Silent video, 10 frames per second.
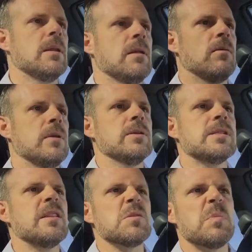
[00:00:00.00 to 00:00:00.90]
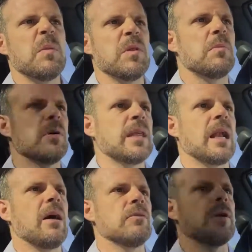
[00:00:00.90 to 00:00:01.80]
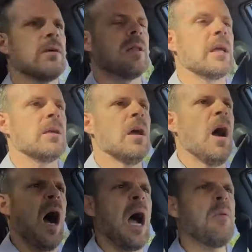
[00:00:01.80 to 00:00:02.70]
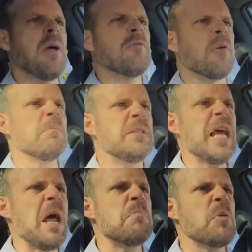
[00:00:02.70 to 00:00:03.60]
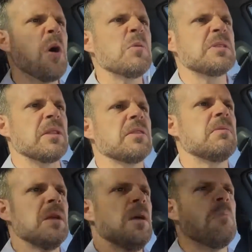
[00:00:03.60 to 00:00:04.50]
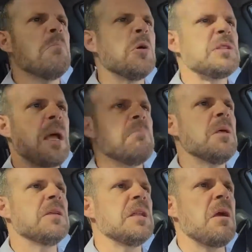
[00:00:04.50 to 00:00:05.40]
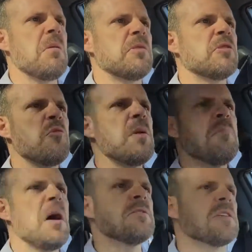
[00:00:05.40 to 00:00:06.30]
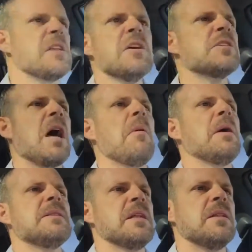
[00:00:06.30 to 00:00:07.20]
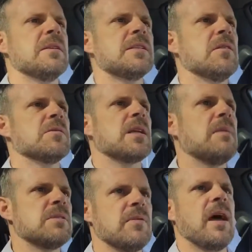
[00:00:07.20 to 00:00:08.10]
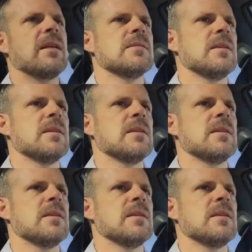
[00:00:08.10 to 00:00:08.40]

you see those people that put that out there, like, I went from dead broke to multi-millionaire in 3 months, and here's how I did it. You see those types of ads,